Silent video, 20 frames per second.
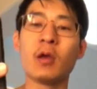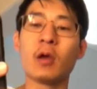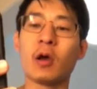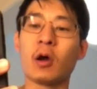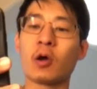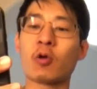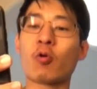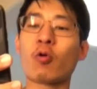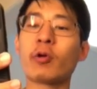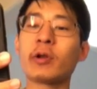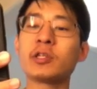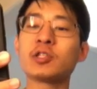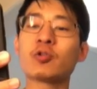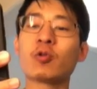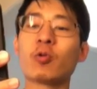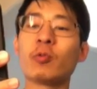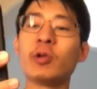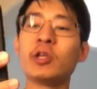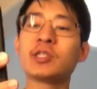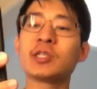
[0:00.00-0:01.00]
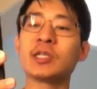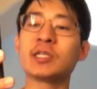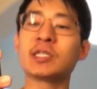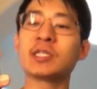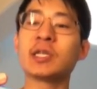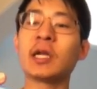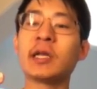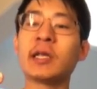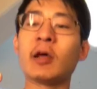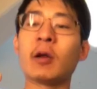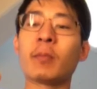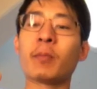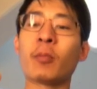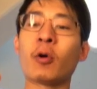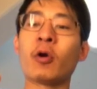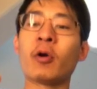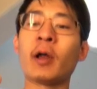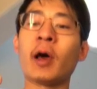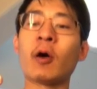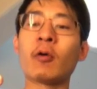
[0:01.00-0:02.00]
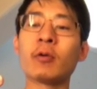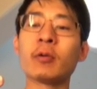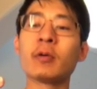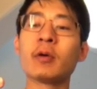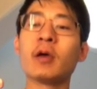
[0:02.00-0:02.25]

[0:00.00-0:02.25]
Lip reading: According to a recent study on burnout,